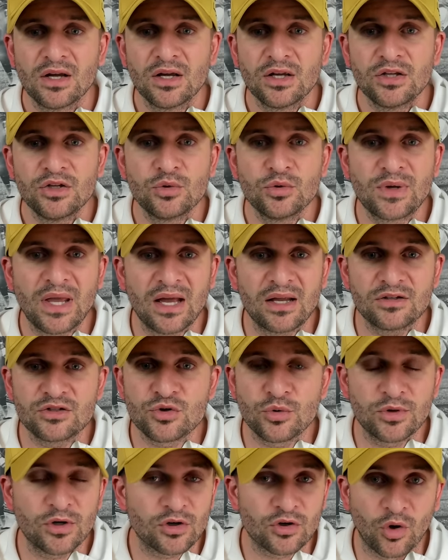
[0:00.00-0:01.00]
You get
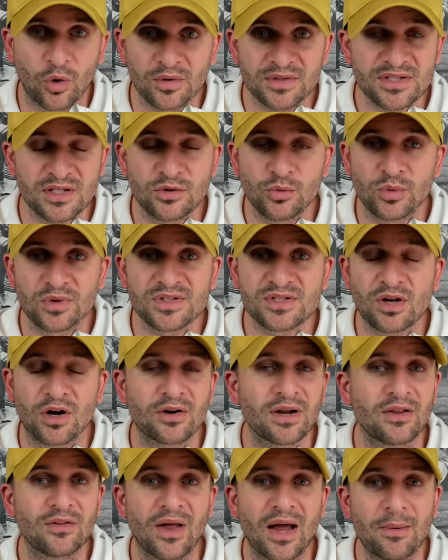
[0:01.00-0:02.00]
Junior Colson, who will start
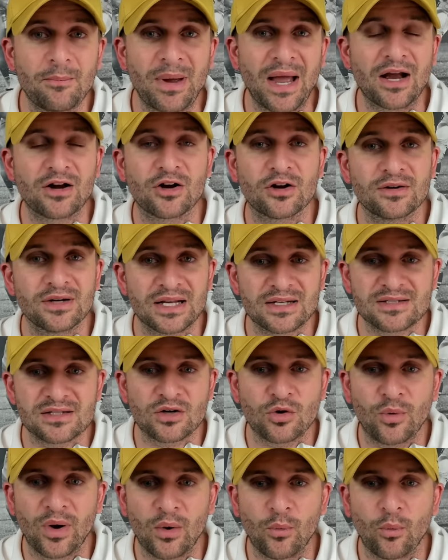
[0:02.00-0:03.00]
at linebacker next to
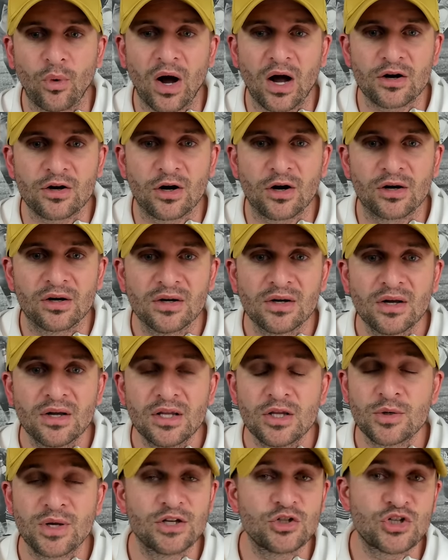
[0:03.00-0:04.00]
Quay Walker.
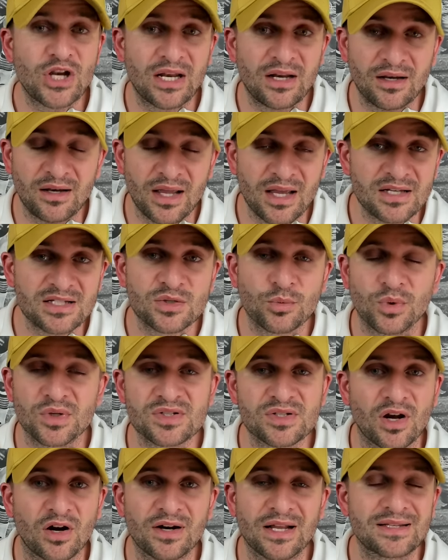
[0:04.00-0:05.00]
You get Jaden Hicks, who will
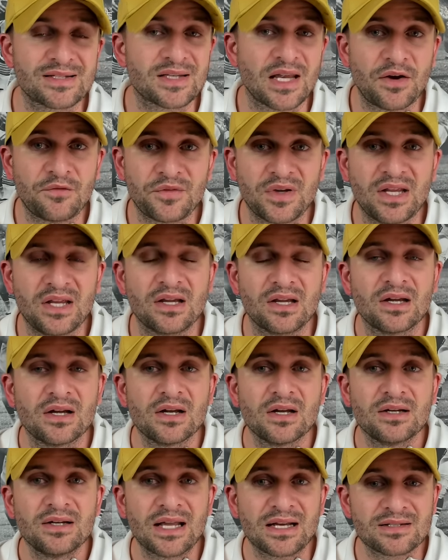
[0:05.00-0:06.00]
start at safety
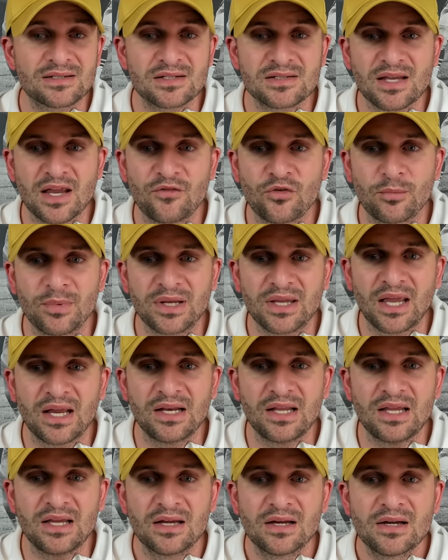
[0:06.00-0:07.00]
next to Xavier
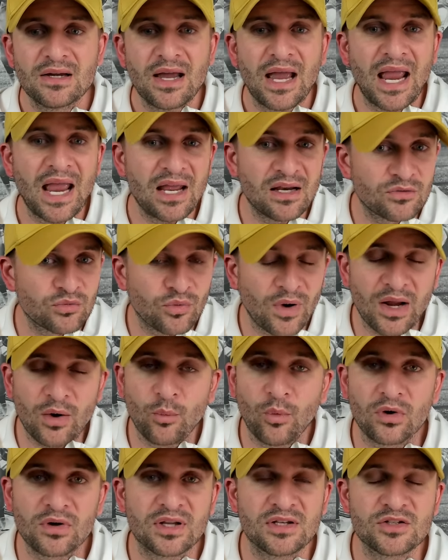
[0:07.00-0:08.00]
McKinney. And Wright
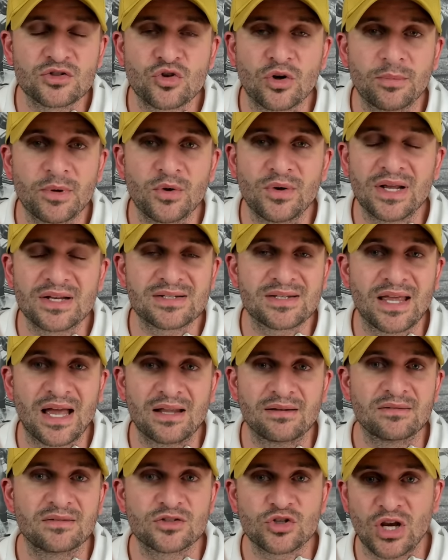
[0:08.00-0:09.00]
will contribute as
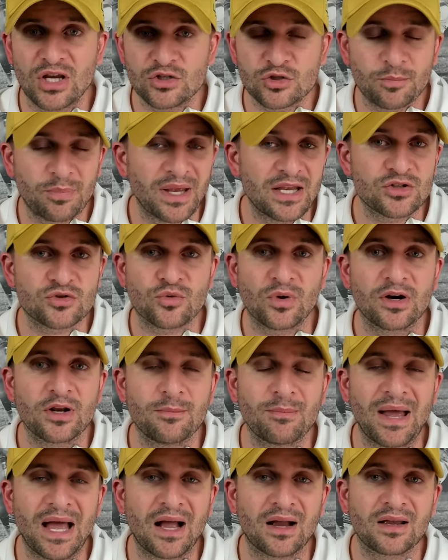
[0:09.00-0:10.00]
that change of pace running
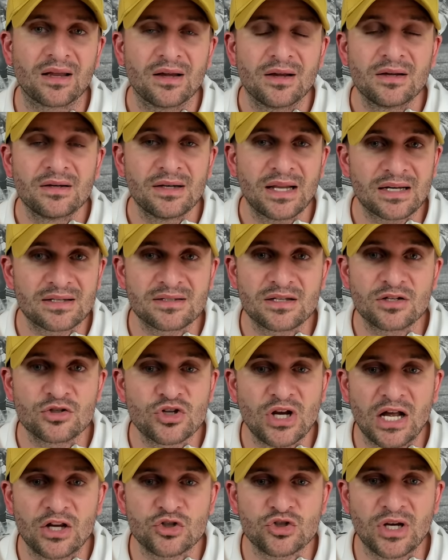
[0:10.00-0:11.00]
back next to
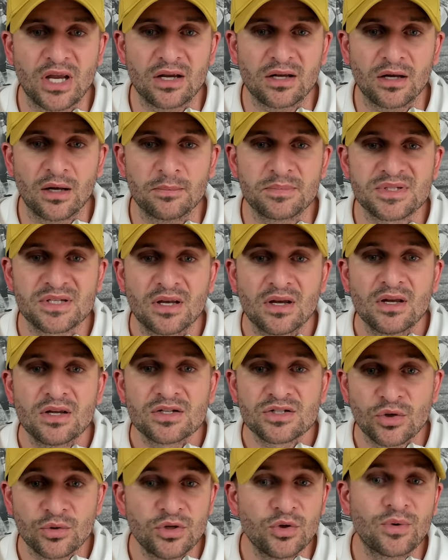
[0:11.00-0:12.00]
Josh Jacobs.
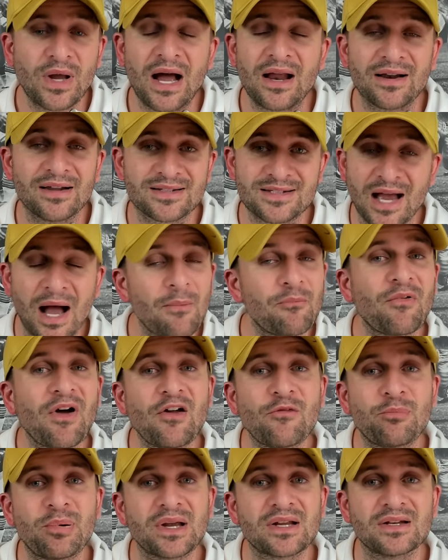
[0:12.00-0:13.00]
So you got a top
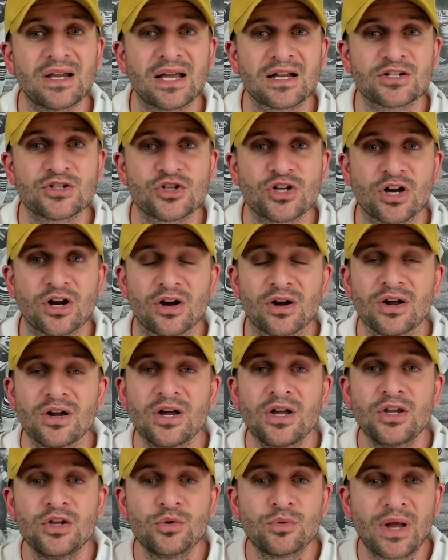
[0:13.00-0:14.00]
5 pick next year.
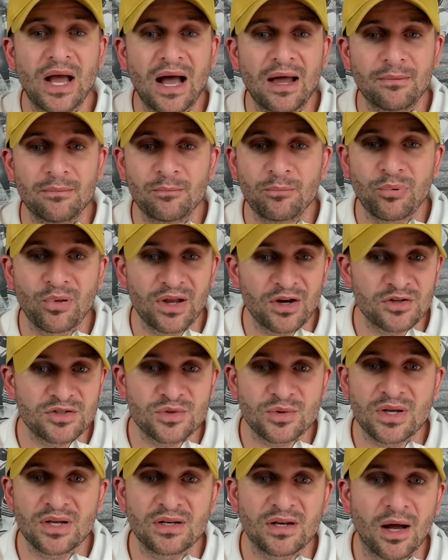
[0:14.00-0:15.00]
You got players who
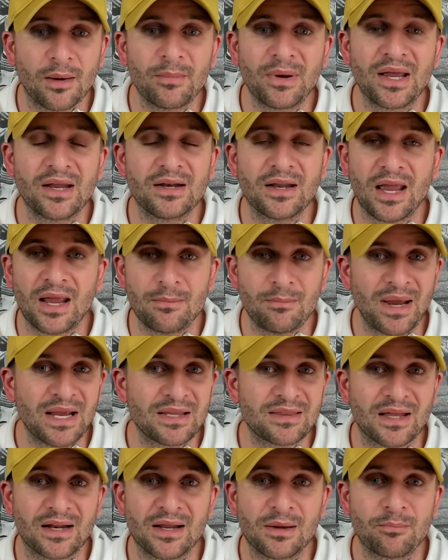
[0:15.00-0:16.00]
can come in and make
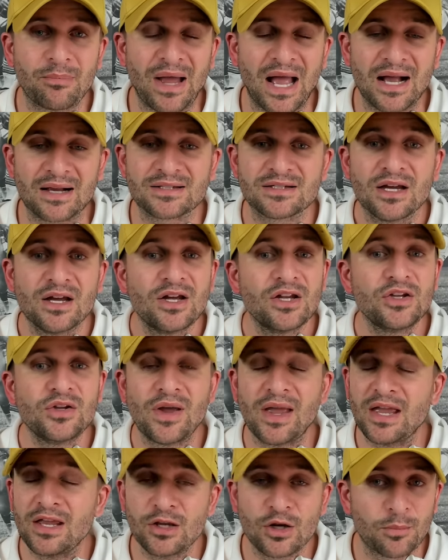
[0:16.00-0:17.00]
that impact. You
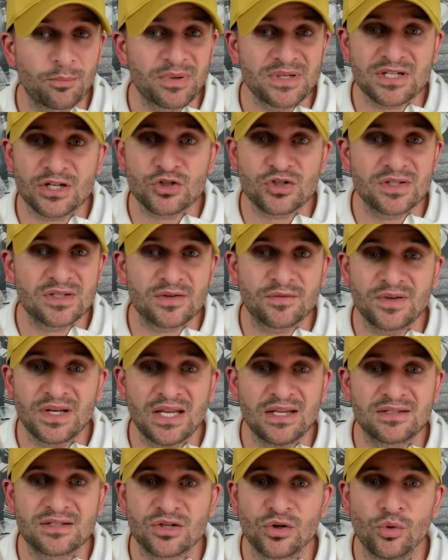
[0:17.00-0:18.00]
hit your positions of
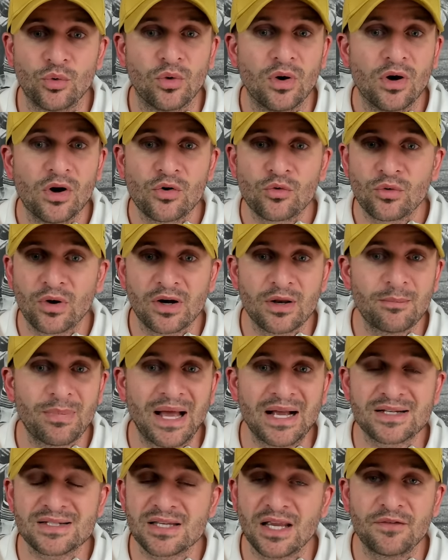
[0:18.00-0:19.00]
need too. Running
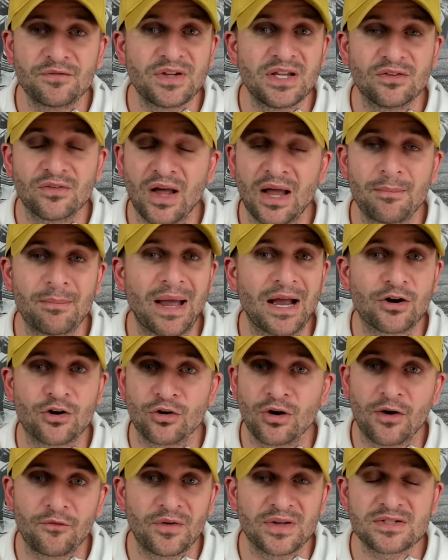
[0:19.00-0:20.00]
back, safety,
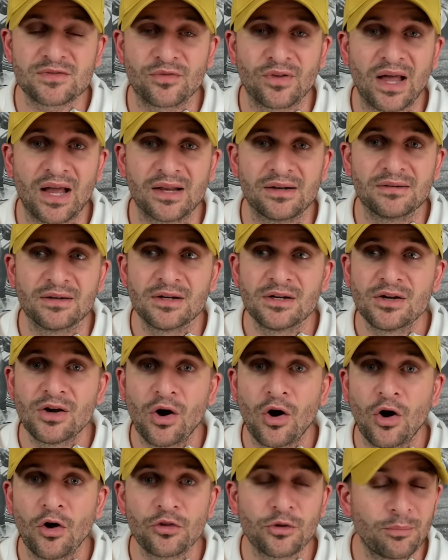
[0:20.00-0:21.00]
linebacker, offensive line.
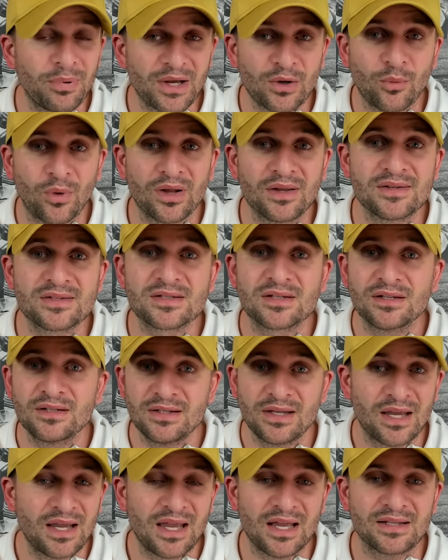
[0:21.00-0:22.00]
All the big ones
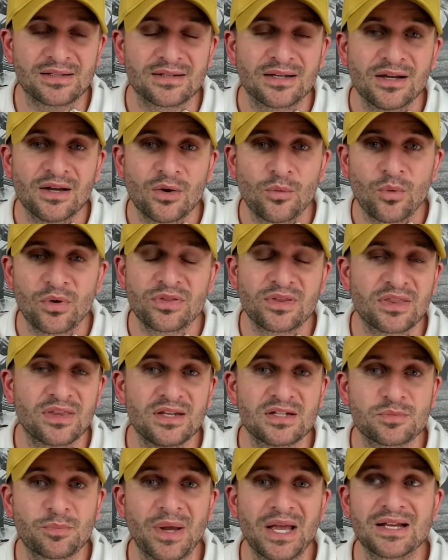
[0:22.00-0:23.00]
you hit with
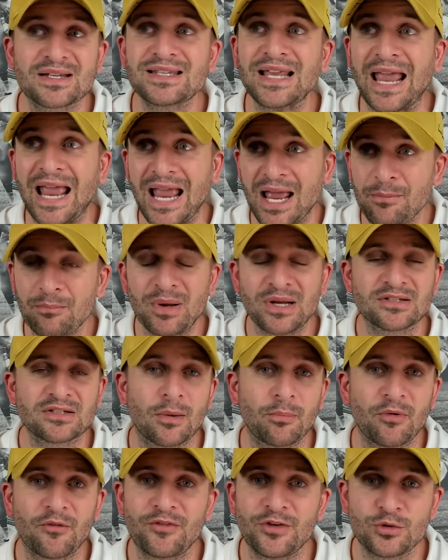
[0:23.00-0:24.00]
these picks, and picked
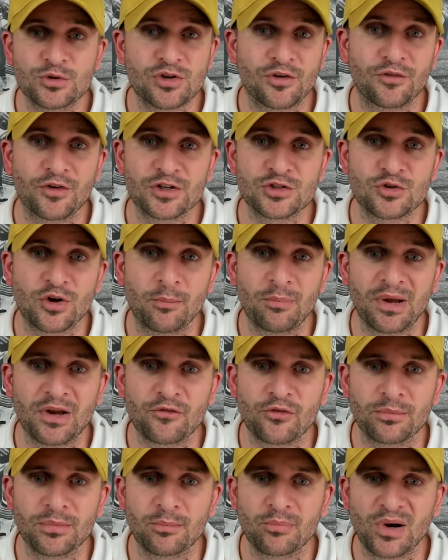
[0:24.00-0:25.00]
up a future first-round pick
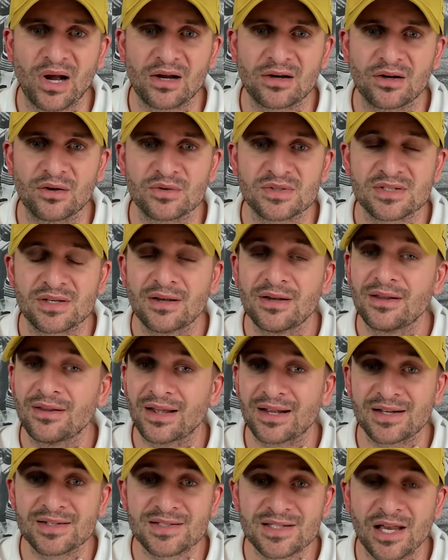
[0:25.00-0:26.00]
from the Broncos.
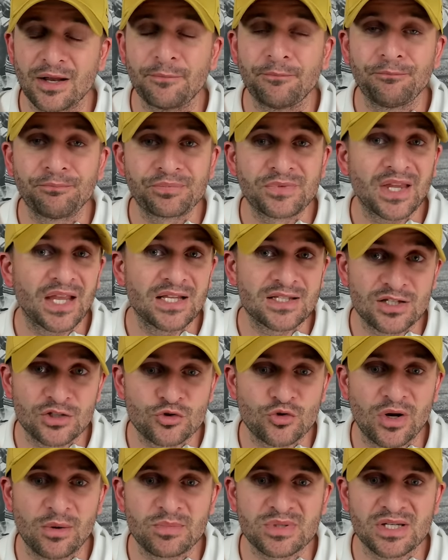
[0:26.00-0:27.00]
Like I said, it's a
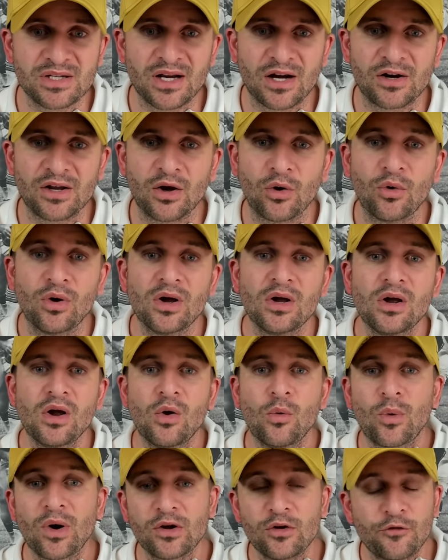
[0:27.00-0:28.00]
dream scenario.
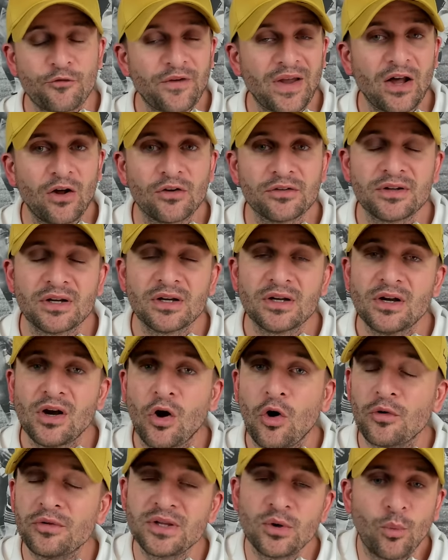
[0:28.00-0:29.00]
Where you failed,
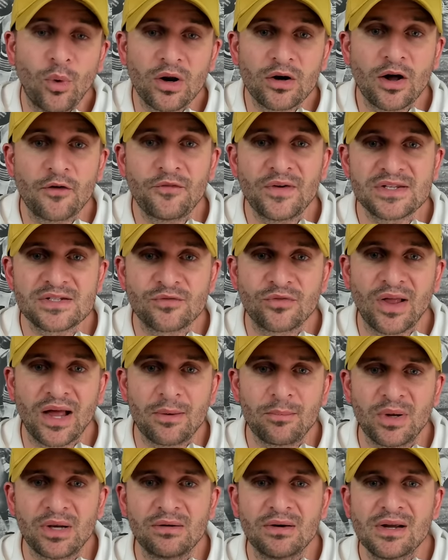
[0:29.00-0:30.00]
only one offensive
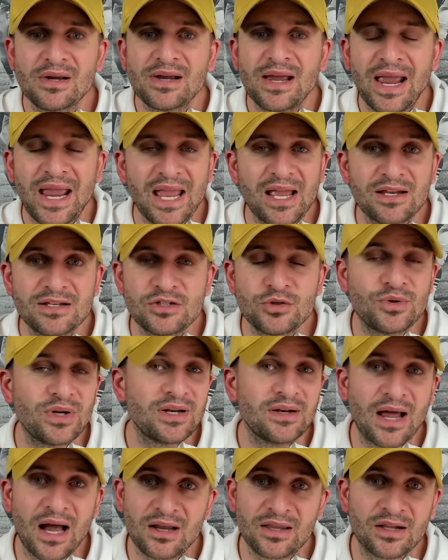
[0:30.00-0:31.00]
lineman, and you did
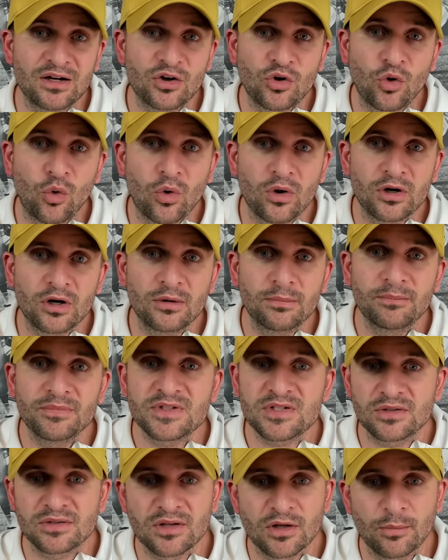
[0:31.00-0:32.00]
not get a corner.
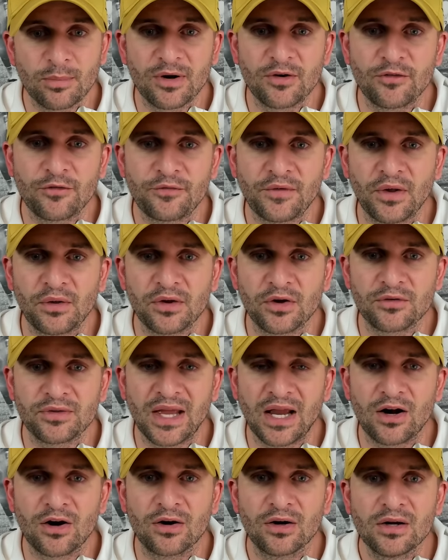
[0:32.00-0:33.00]
So there's a little bit of a failure
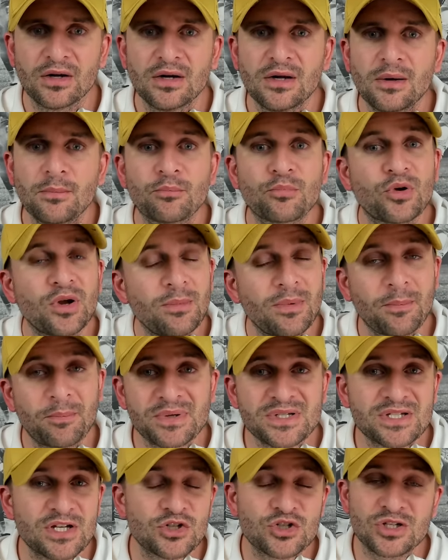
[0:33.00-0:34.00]
there. Premium
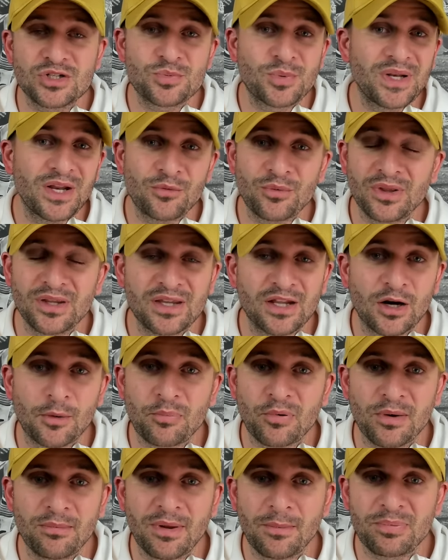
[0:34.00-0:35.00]
positions. We didn't really get our
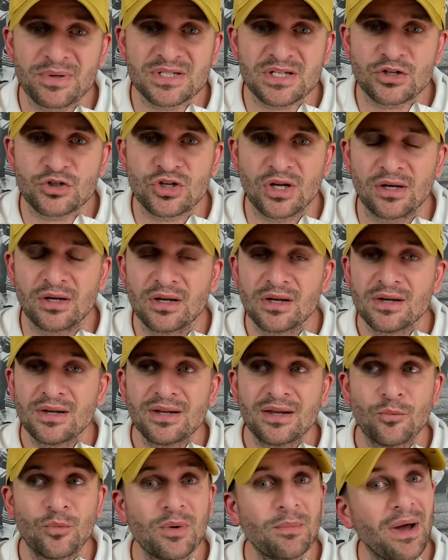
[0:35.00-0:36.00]
premium position.
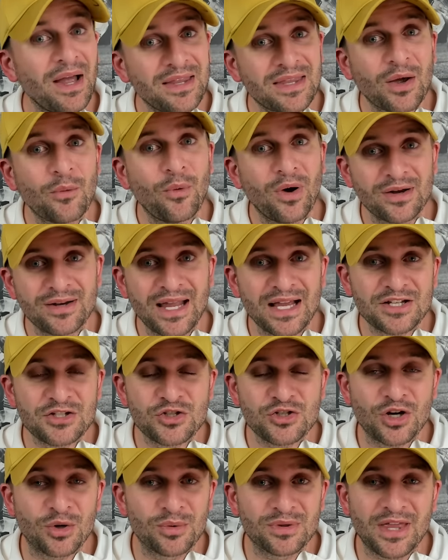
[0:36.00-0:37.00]
We might get one next
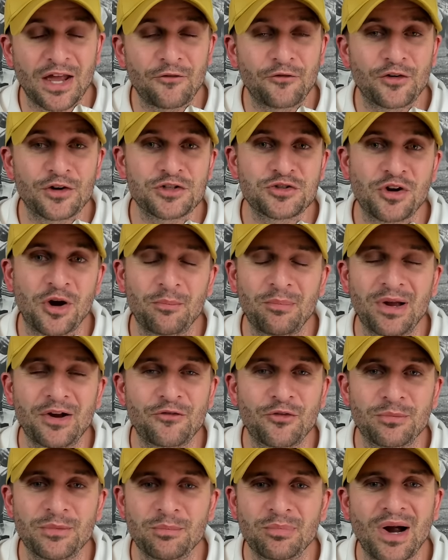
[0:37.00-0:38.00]
year with that first-round pick
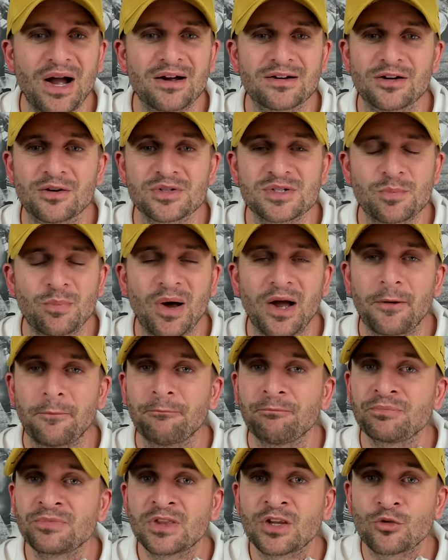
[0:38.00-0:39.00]
from the Broncos, but
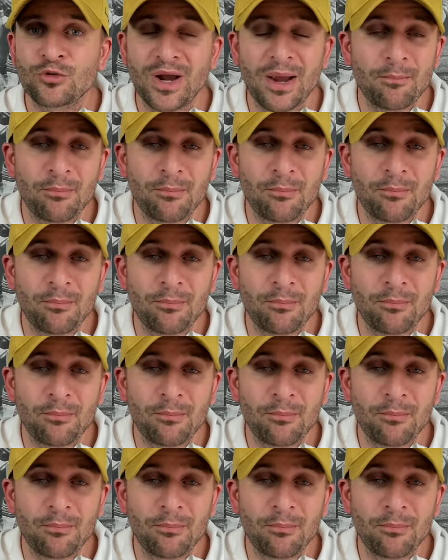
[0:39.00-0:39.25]
Graham